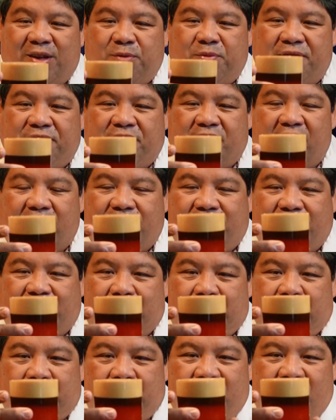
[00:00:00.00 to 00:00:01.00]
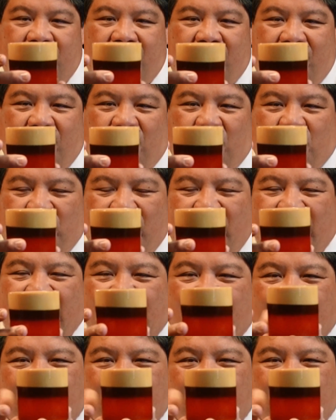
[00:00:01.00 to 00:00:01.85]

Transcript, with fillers: we've got some really